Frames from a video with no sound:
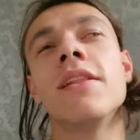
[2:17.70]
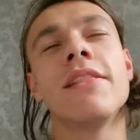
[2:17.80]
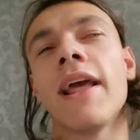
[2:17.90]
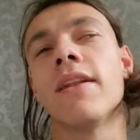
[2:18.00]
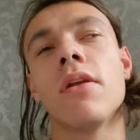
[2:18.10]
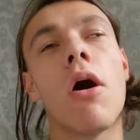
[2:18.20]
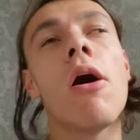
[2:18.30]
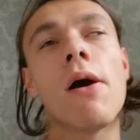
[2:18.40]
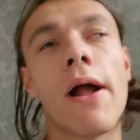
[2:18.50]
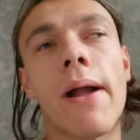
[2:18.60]
then
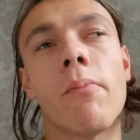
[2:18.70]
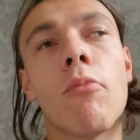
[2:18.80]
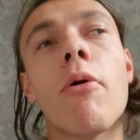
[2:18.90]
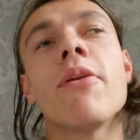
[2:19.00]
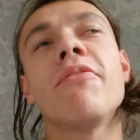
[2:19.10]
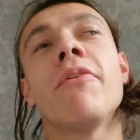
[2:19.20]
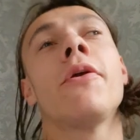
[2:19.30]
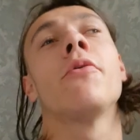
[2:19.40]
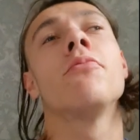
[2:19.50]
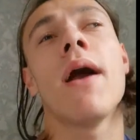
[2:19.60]
I am worried for
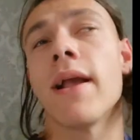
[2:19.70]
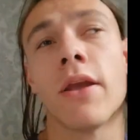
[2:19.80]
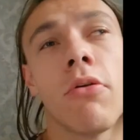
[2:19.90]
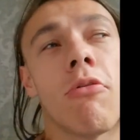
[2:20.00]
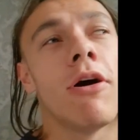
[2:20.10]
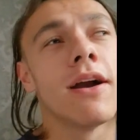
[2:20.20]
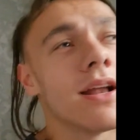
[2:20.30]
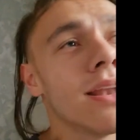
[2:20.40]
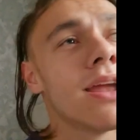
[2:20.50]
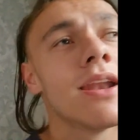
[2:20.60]
you, and you quite
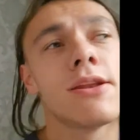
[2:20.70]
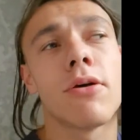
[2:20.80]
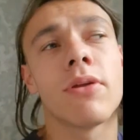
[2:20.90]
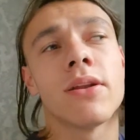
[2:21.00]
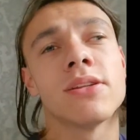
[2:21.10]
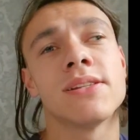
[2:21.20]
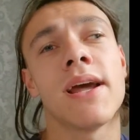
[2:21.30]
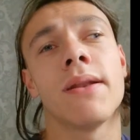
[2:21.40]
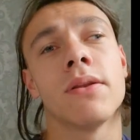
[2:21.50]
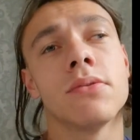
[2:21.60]
clearly don't
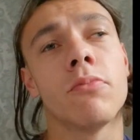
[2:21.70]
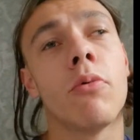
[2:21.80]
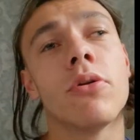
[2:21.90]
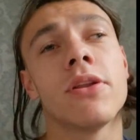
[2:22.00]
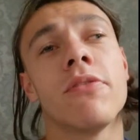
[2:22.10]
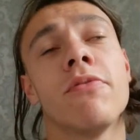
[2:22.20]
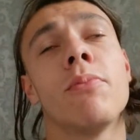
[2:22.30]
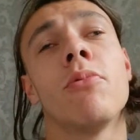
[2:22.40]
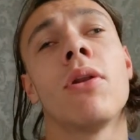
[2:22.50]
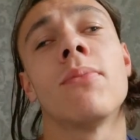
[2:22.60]
understand what this
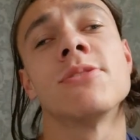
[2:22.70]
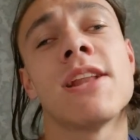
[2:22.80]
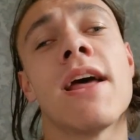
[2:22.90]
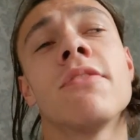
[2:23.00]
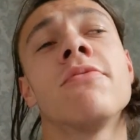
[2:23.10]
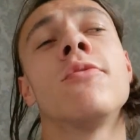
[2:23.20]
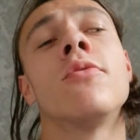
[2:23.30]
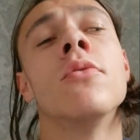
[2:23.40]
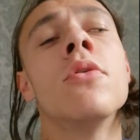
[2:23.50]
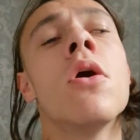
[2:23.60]
football club stands for.
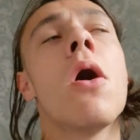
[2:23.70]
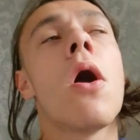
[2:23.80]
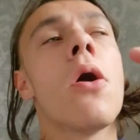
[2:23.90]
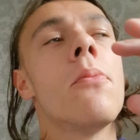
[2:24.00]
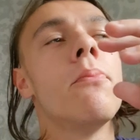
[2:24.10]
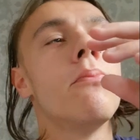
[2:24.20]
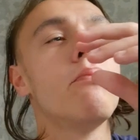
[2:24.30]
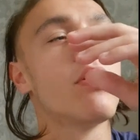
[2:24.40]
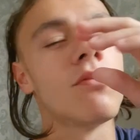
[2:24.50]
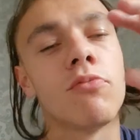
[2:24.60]

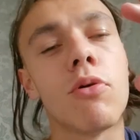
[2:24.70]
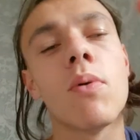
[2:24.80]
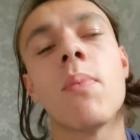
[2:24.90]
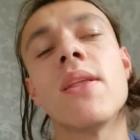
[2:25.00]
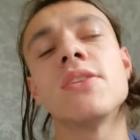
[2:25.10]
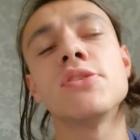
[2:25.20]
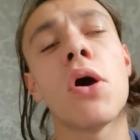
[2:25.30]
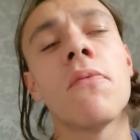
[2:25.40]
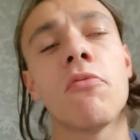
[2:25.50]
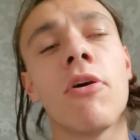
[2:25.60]
Because what we're being
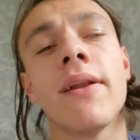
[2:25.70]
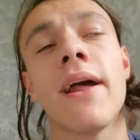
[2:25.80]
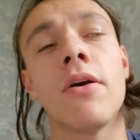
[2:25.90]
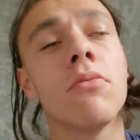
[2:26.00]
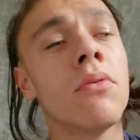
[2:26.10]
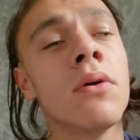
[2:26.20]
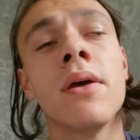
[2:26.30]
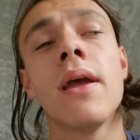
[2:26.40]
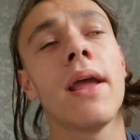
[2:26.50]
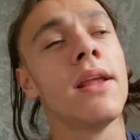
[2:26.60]
served right now
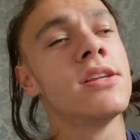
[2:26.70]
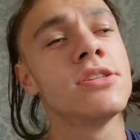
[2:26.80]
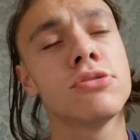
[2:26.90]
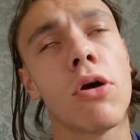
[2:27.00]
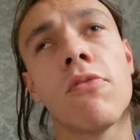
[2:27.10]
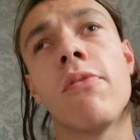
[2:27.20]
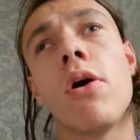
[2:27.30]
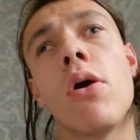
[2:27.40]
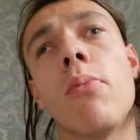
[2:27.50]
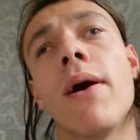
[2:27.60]
is so
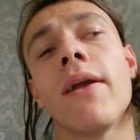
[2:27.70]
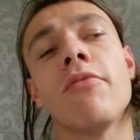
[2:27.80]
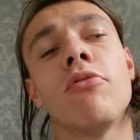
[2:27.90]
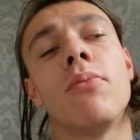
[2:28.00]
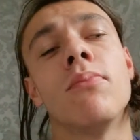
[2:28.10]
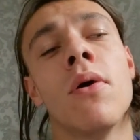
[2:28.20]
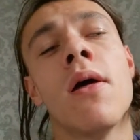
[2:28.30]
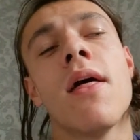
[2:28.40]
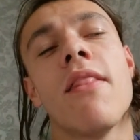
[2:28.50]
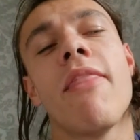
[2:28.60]
far away from
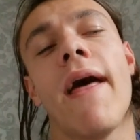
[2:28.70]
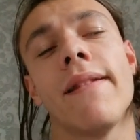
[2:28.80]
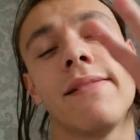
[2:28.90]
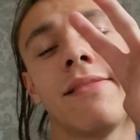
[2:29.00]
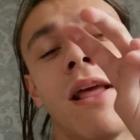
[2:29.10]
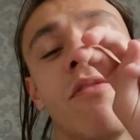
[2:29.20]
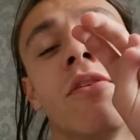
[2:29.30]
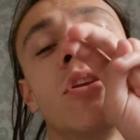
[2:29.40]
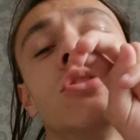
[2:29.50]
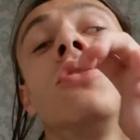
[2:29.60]
that
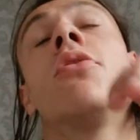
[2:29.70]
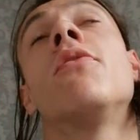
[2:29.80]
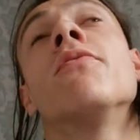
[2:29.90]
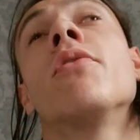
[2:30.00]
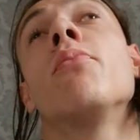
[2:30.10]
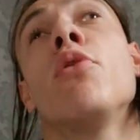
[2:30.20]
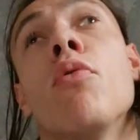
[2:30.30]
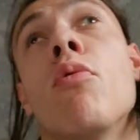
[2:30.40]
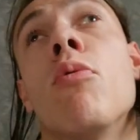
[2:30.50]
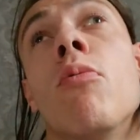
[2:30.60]
definition of the
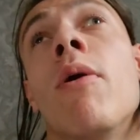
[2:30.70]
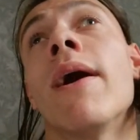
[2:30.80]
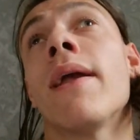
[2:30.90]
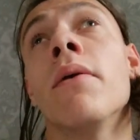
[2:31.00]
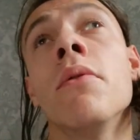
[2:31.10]
Millwall way.